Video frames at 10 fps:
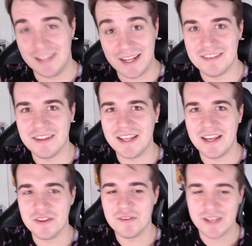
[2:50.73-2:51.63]
it's at the
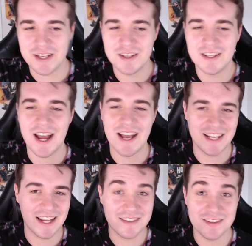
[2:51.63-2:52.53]
end of the video,
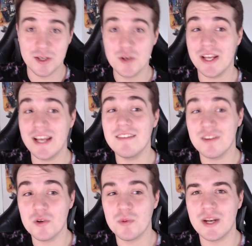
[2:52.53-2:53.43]
and it's a good it's a
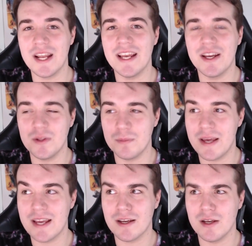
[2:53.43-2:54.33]
good one. It'll
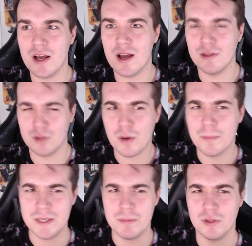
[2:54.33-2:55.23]
make a lot of
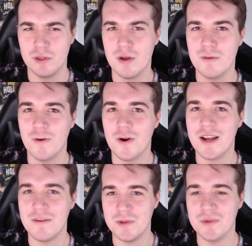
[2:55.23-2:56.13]
people, a lot of
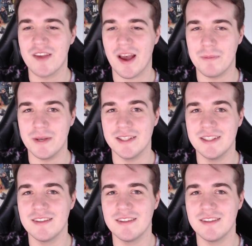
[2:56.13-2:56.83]
Fortnite viewers happy.